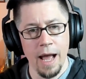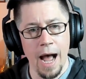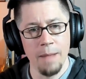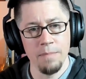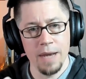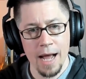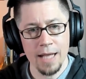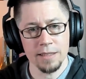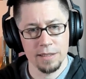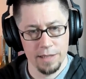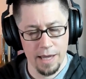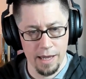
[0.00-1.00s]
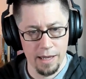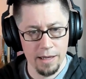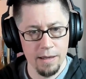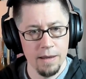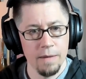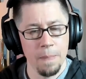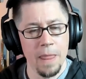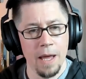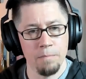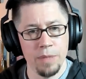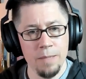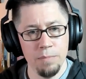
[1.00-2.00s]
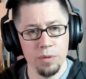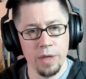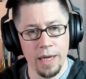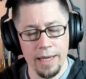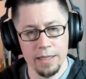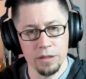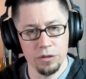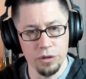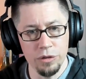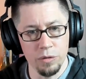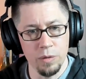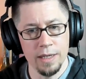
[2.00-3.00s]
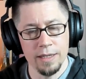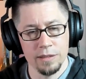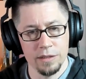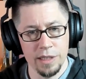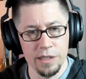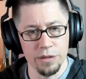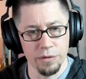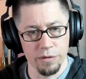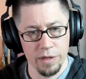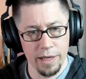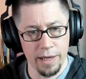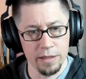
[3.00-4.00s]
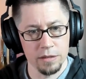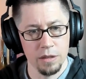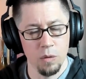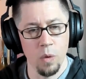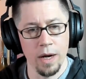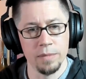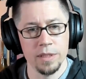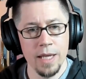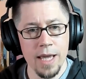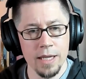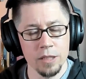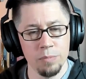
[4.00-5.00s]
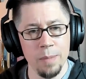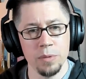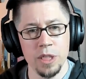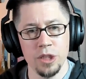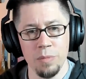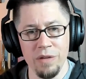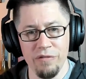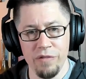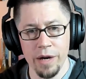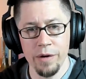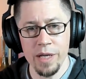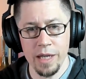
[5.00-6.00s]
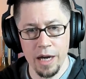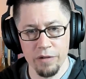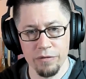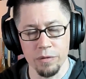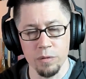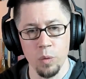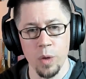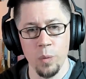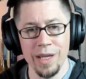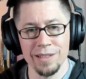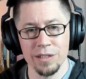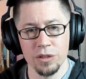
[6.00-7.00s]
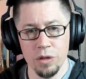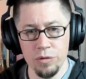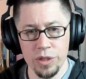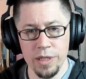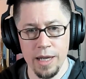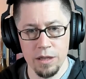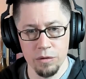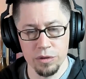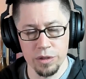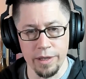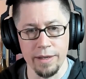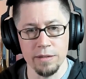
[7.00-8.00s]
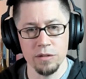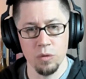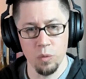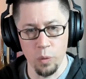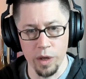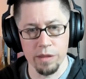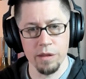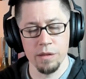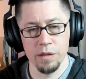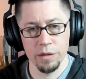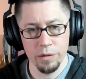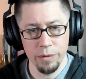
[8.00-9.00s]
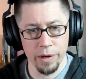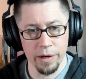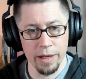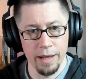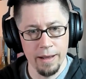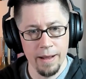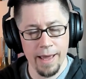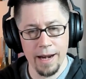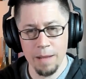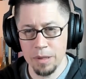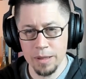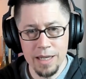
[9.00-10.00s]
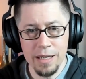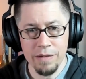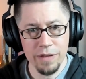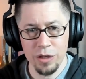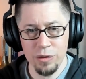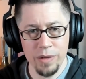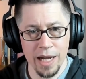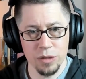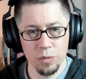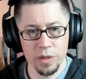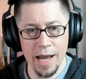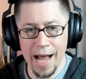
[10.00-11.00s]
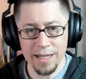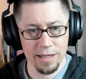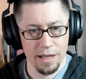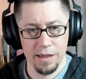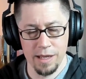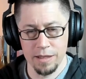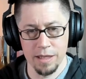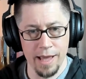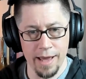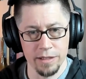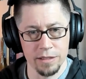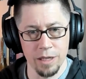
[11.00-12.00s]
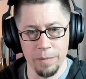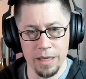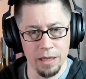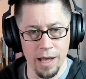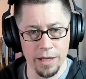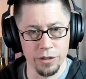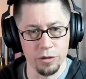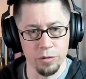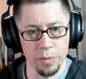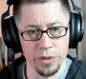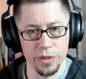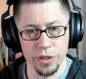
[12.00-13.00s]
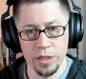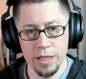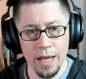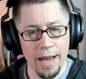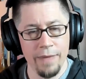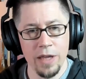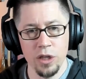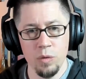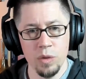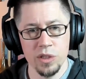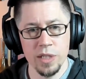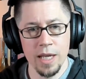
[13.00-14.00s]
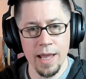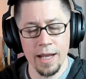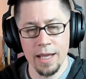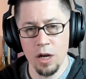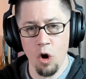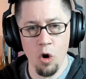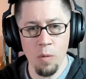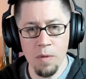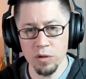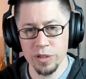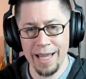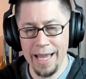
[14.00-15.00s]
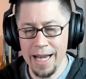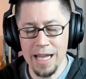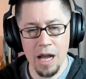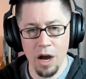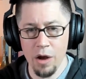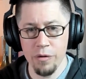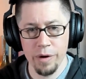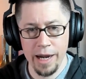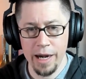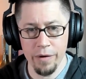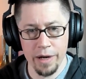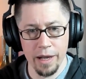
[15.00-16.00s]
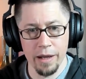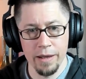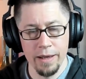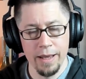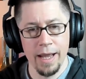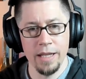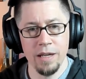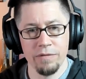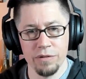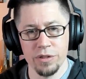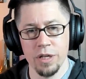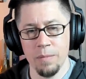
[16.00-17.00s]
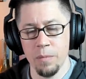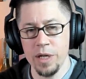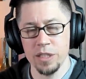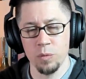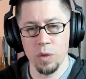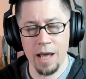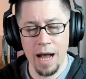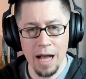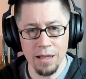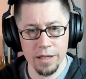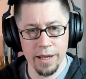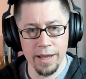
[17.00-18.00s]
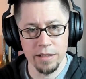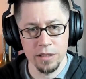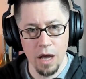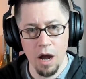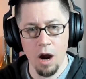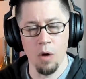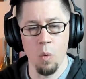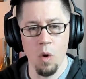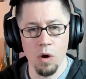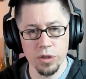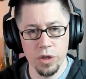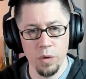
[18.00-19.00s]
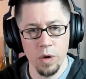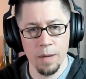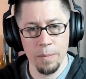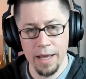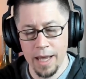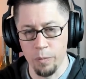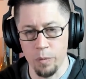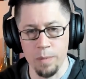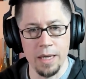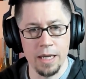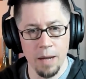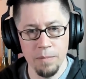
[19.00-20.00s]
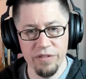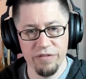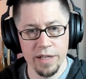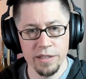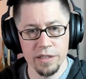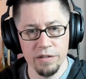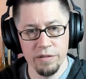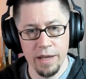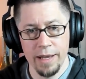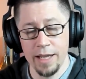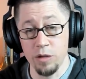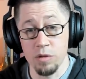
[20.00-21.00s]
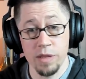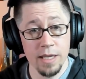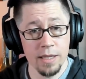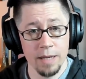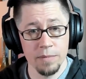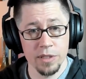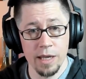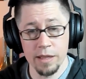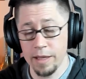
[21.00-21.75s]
I'm not saying that people can't do seasonal things. What I'm saying is people need to be very careful when we associate those things with the Lord. And I believe that you guys would not think that that is some illogical position, and that you would say that in almost any other area. And yet, for some reason, with holidays, our walls go up and we become defensive, and you think that I'm saying